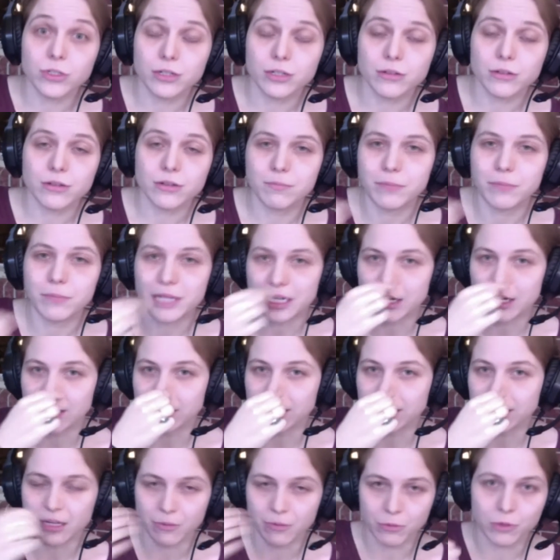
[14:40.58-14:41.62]
because
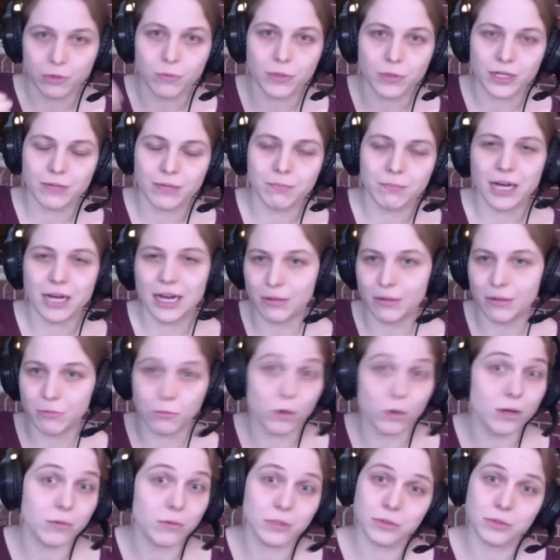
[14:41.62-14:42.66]
they were written by, one
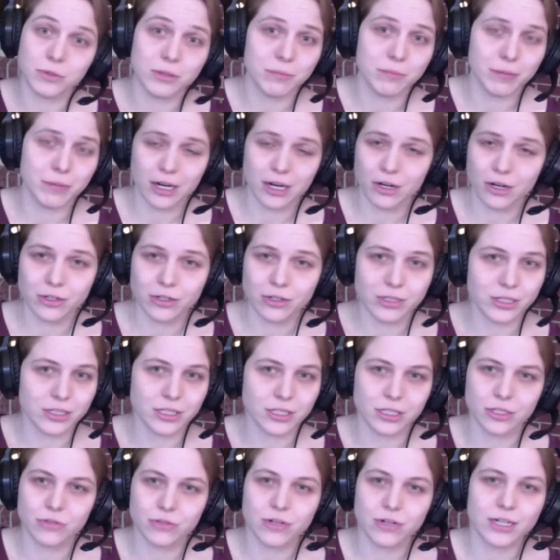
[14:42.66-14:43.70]
was written by our artistic
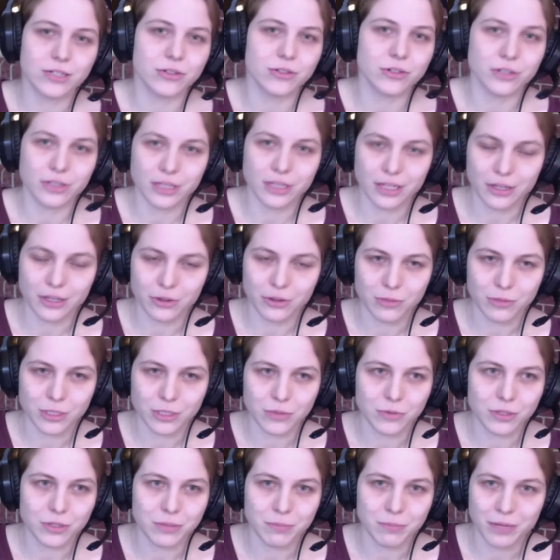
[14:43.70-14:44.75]
director and the other was
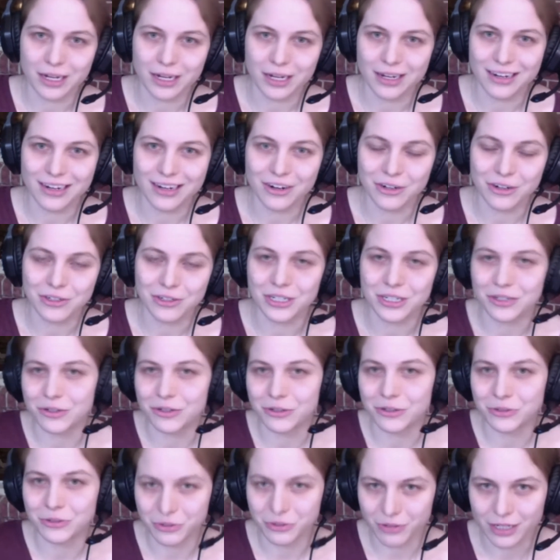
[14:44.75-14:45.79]
written by our technical
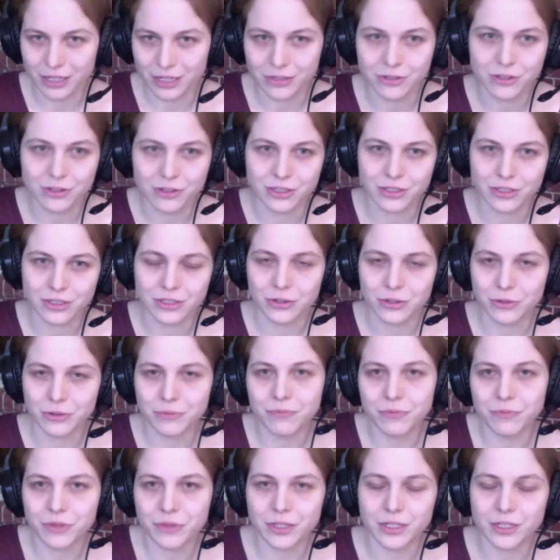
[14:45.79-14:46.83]
director. And so
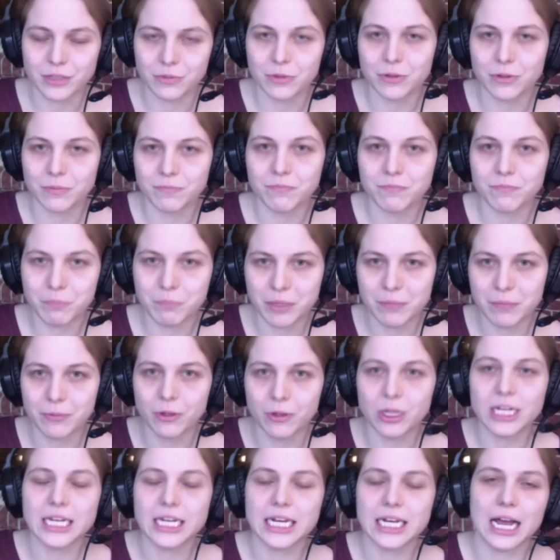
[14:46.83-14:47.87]
these were people
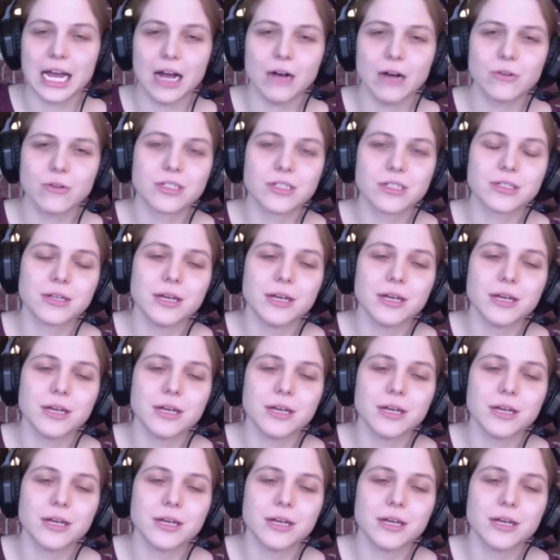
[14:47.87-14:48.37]
in-house.